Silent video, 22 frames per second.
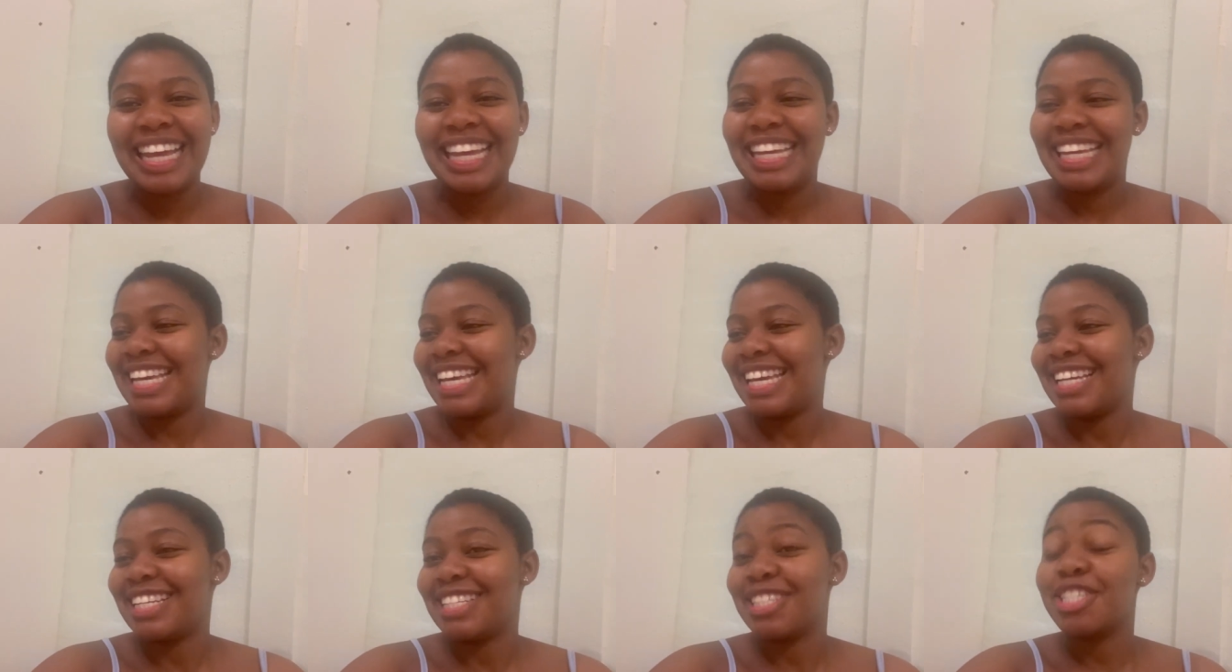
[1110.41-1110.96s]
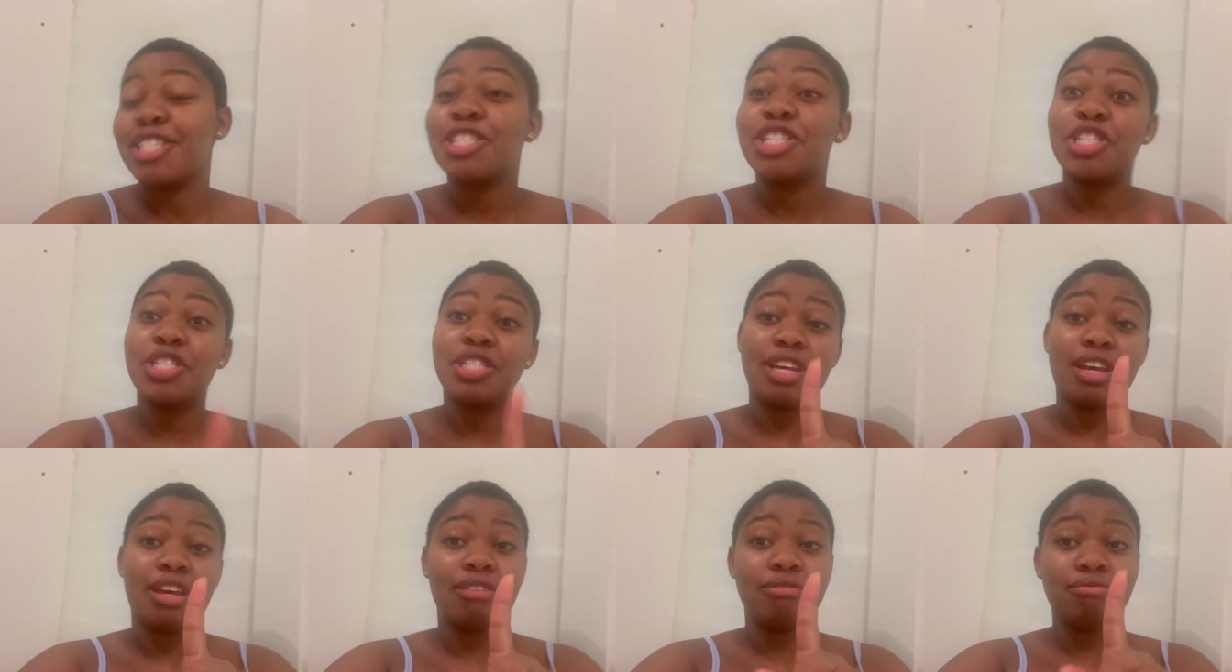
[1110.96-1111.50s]
and
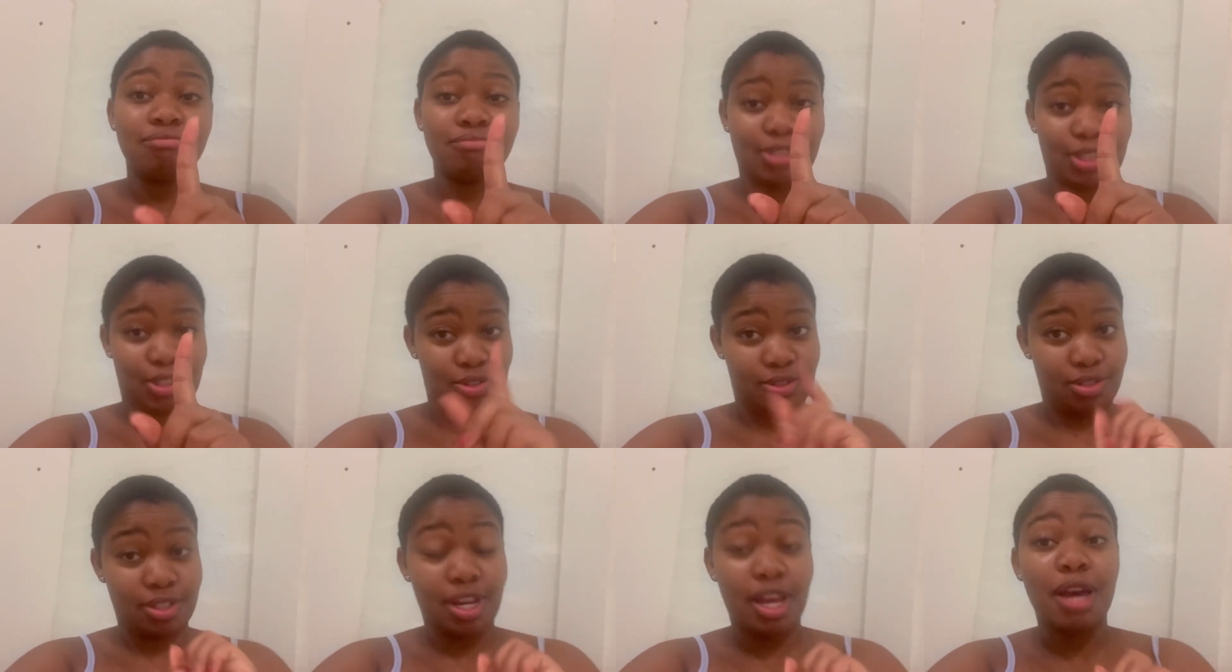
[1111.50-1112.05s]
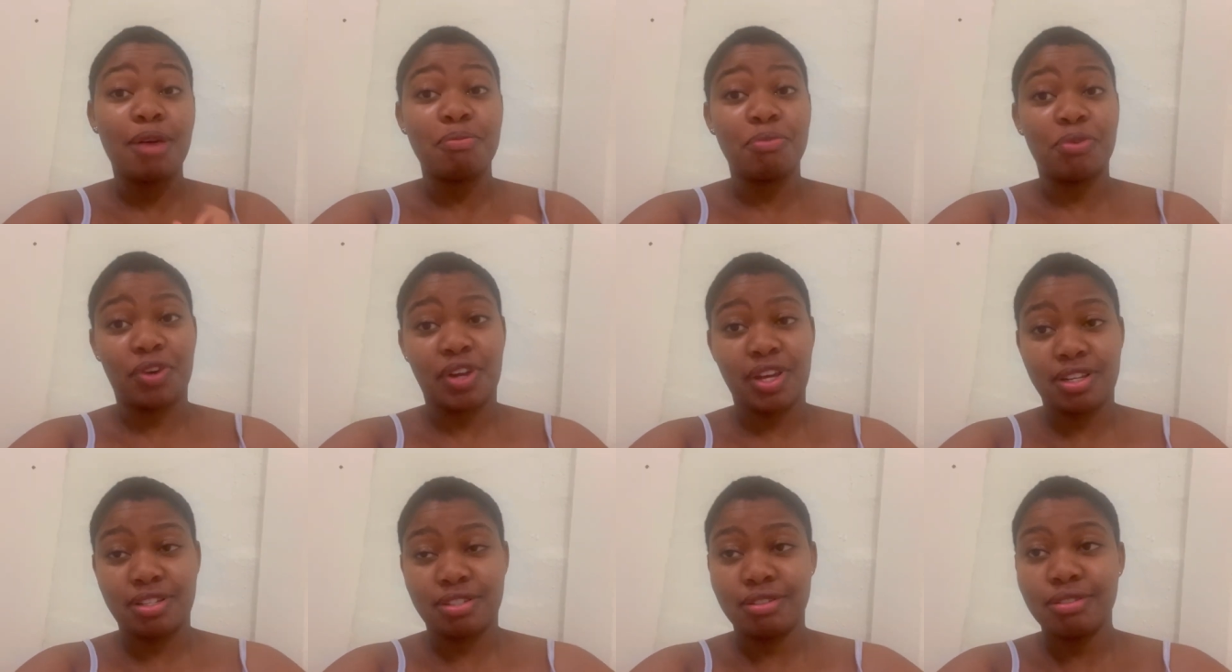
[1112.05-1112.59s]
today today i
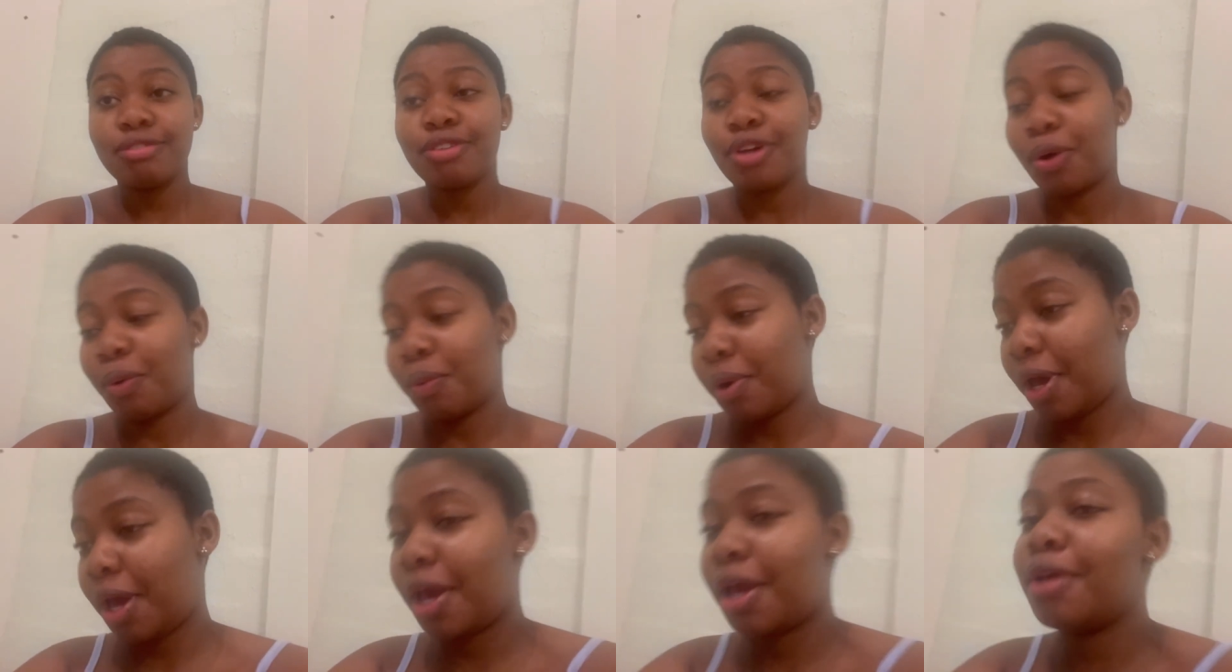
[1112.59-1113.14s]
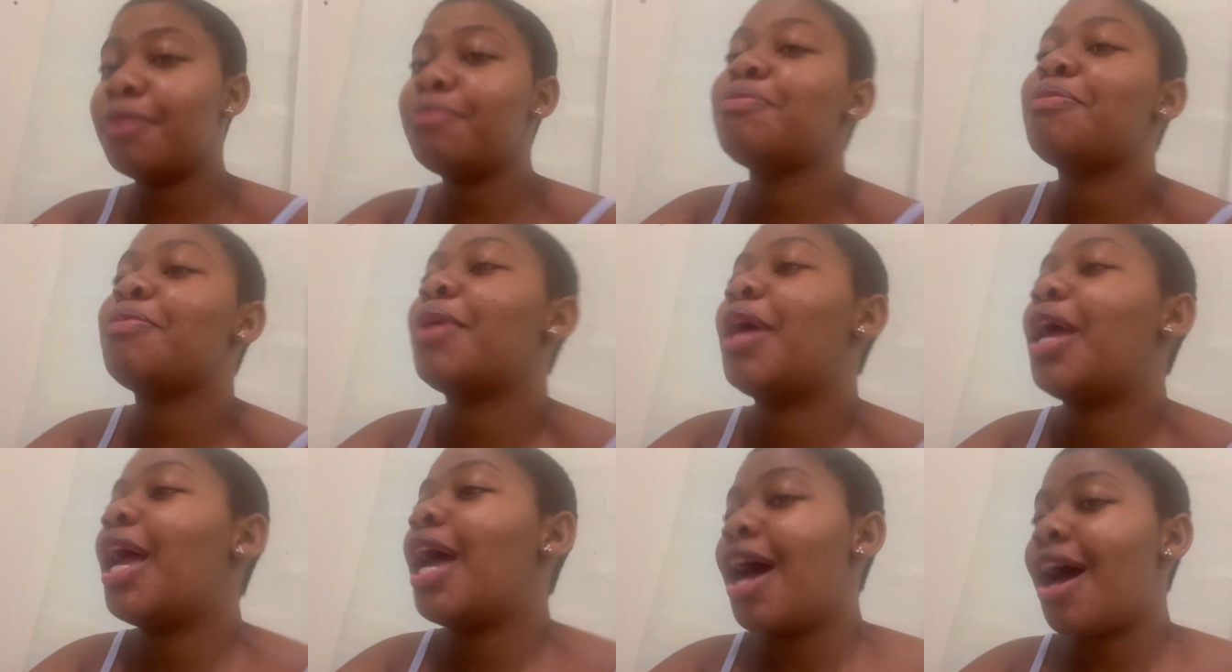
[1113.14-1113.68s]
upgraded okay
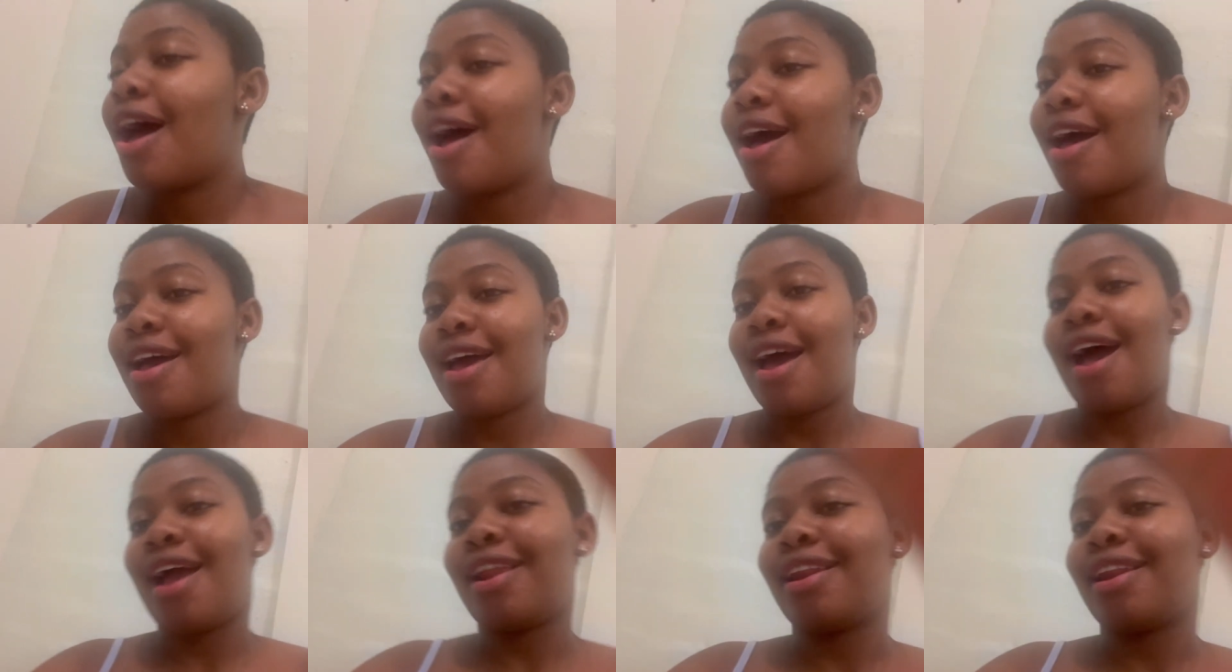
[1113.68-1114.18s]
i